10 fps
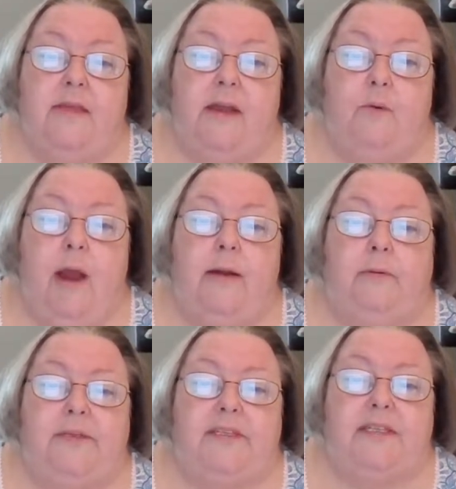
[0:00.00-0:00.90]
They were
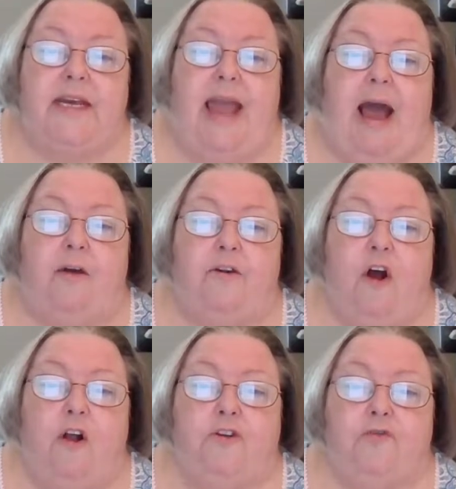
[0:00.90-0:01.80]
able to see out in
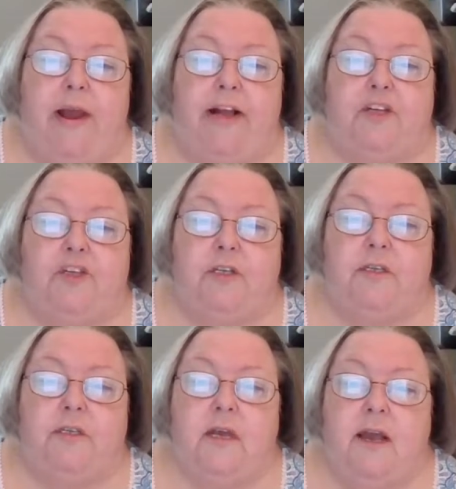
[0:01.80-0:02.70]
all
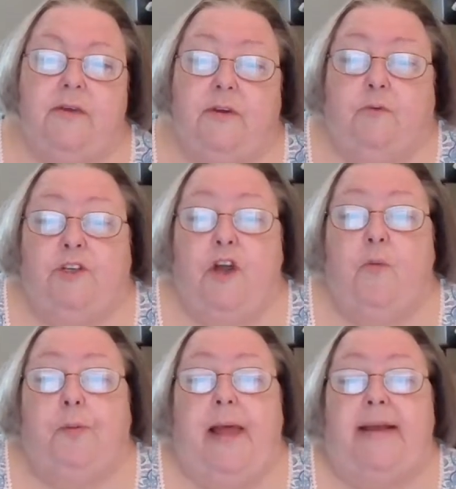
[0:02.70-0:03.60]
directions. There was
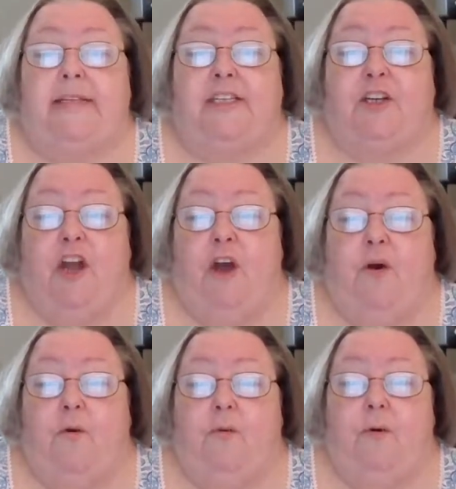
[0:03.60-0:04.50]
no place to
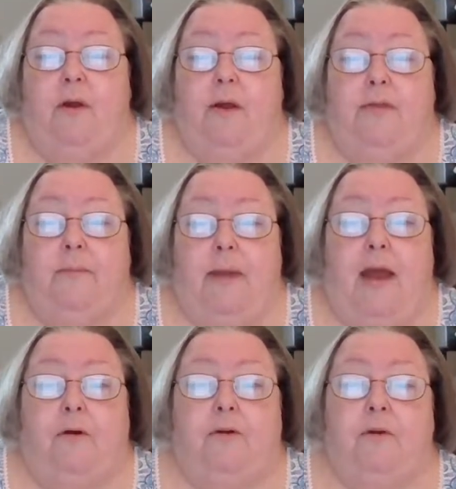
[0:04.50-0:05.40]
go. The
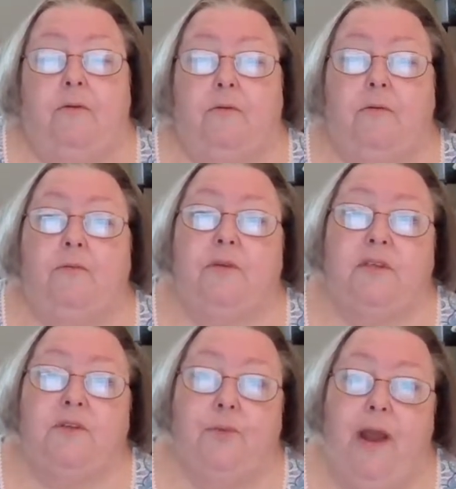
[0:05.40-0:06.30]
mountain
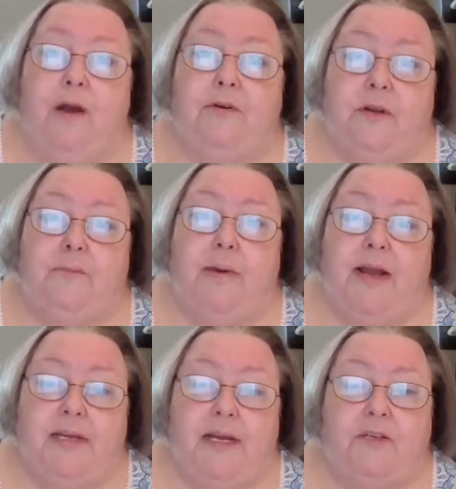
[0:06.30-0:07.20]
was surrounded
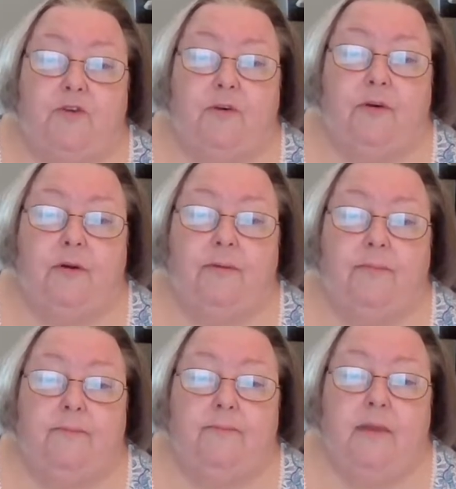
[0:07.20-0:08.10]
by desert.
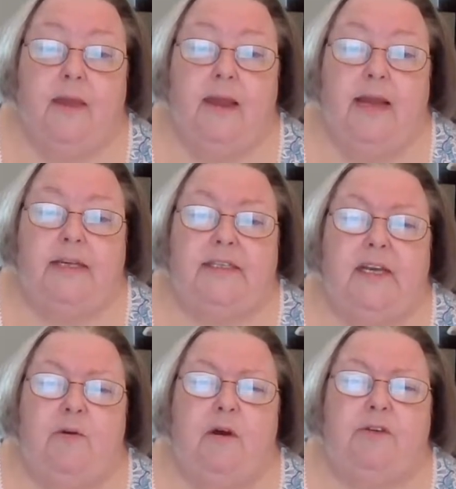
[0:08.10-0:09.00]

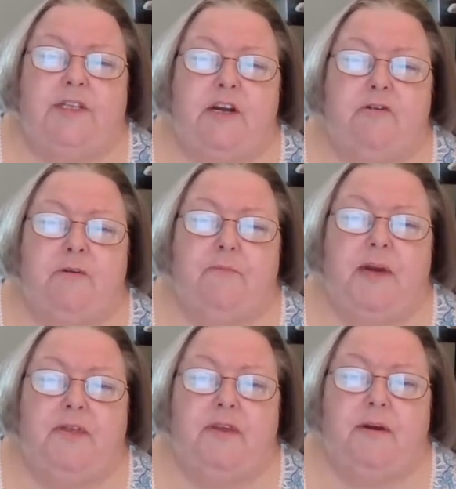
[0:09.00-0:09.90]
Zero stared at
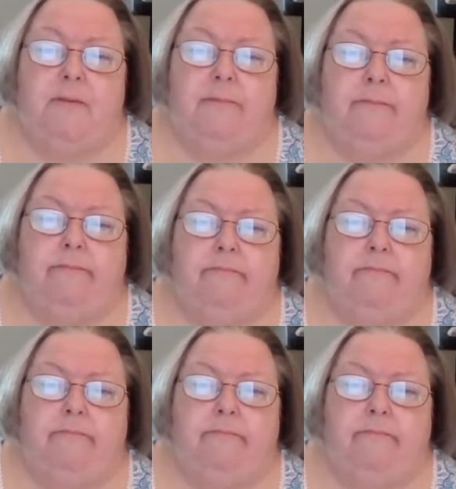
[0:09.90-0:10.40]
Big Thumb.